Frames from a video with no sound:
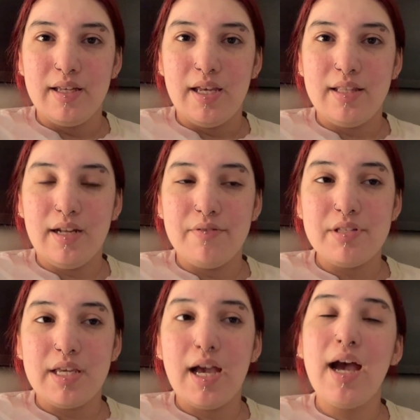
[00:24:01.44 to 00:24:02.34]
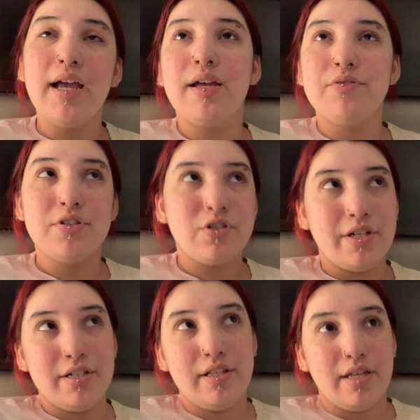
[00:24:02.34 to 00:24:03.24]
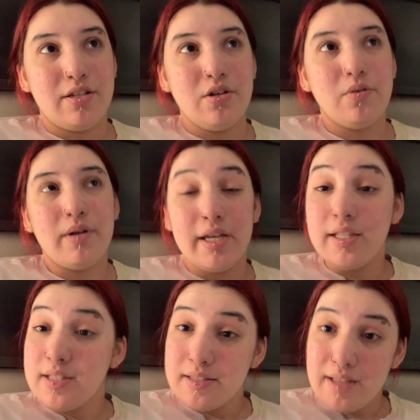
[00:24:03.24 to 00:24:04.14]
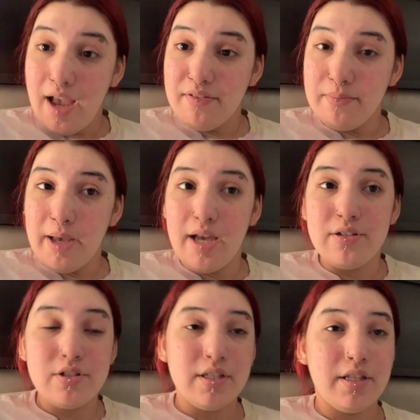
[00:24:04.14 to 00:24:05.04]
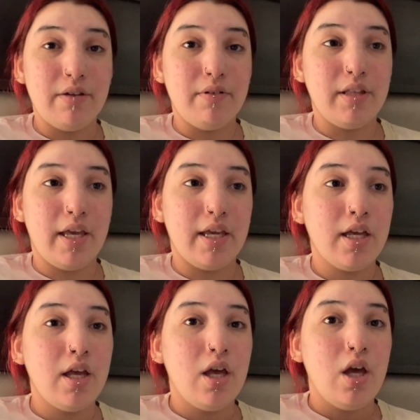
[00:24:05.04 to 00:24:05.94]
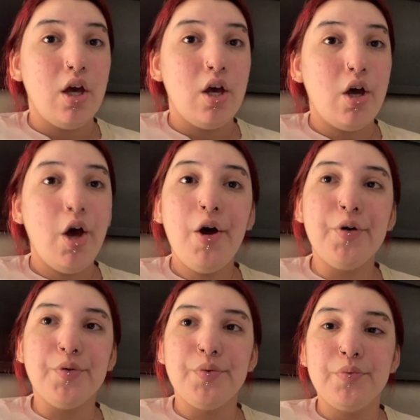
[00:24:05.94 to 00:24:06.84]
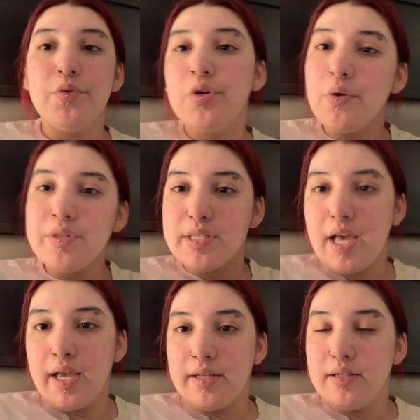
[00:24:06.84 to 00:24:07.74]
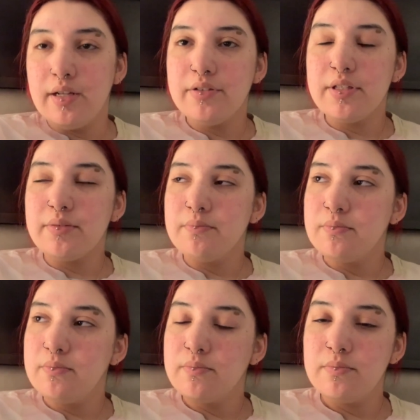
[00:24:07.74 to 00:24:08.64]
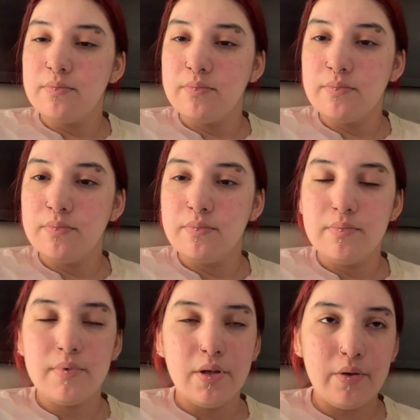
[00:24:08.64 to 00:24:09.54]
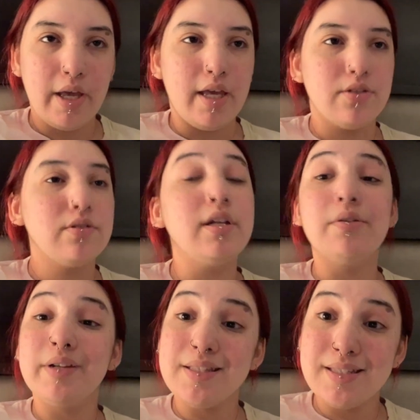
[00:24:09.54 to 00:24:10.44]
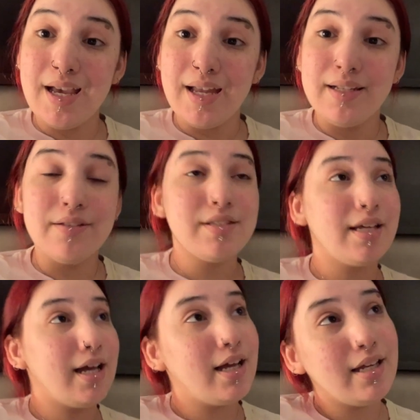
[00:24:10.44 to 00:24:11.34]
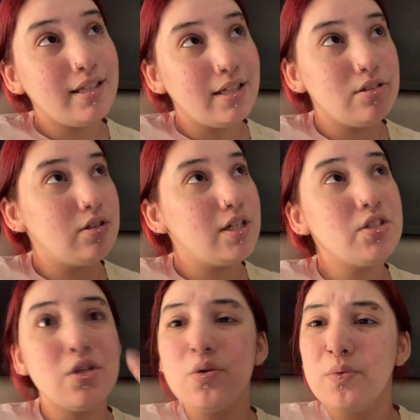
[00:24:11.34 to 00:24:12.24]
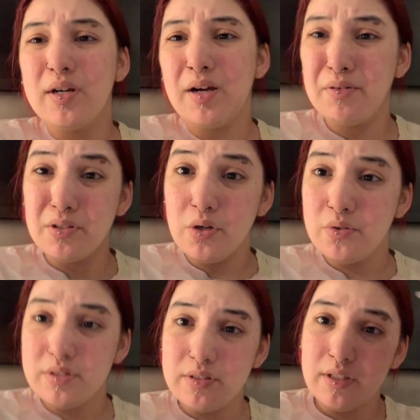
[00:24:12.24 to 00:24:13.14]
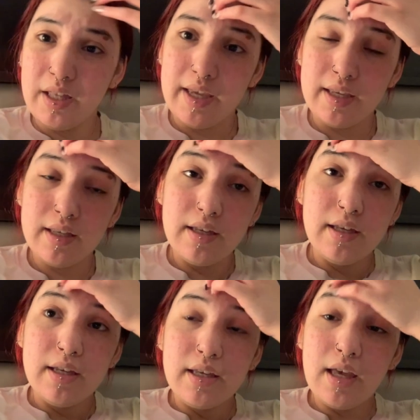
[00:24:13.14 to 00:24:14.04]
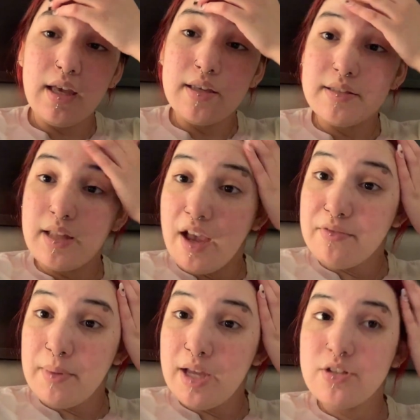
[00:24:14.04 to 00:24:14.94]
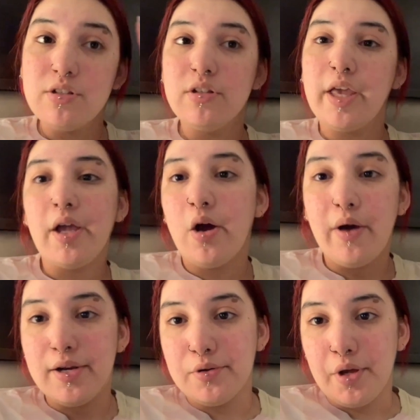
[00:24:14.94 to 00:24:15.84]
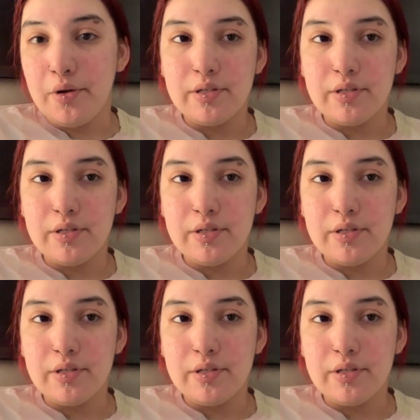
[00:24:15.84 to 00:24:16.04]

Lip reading: And then I was like, hi, I'm just trying to like know where I get the staff badge. And they were like, oh, you go inside. And I was like, okay, so then I went inside and I was like, hi, like, do you guys know where I would go to, like, get a staff badge? And they're like, oh, I don't know.